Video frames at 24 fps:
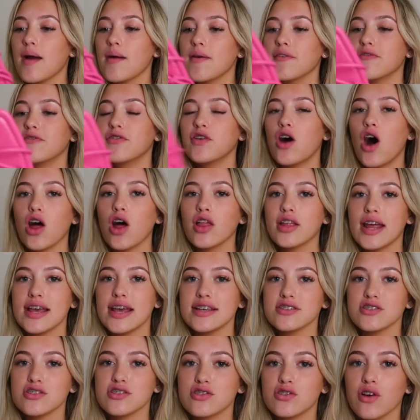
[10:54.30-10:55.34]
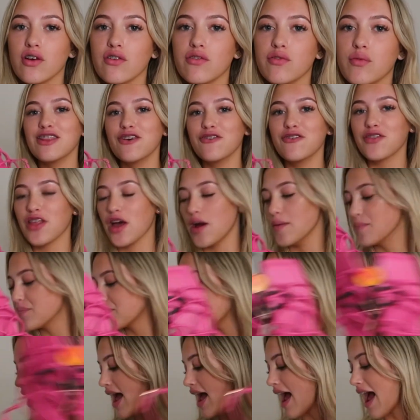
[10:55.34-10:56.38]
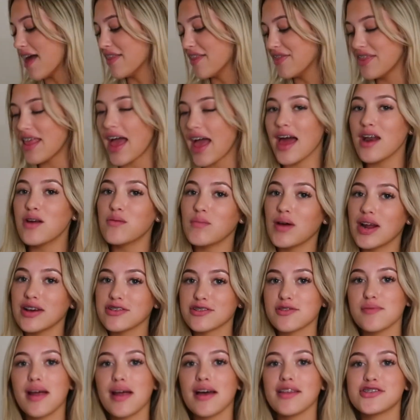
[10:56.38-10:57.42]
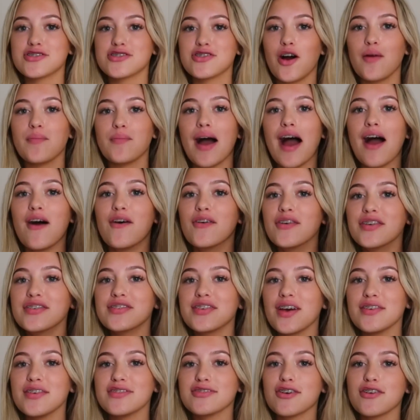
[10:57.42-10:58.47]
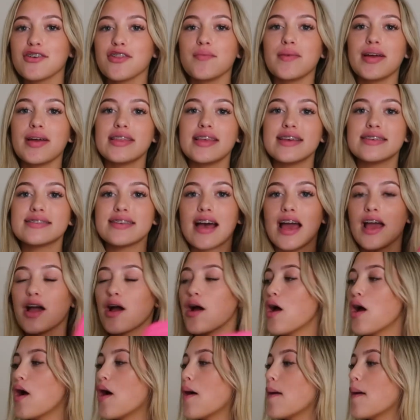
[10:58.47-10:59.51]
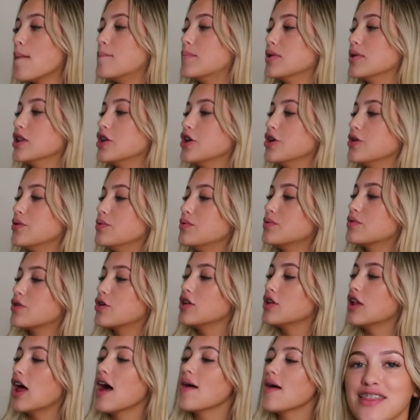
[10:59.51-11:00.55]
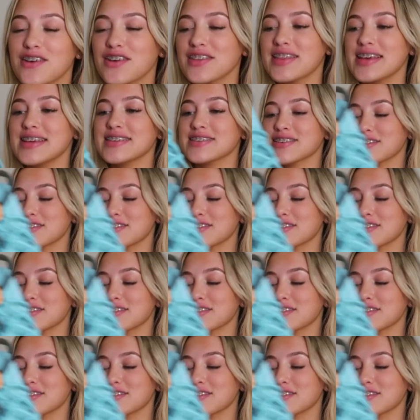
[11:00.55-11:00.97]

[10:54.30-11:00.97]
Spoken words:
for holidays and stuff, I love them. And then when I was coming out of the shop, I also saw them in this like blue colour. I thought these are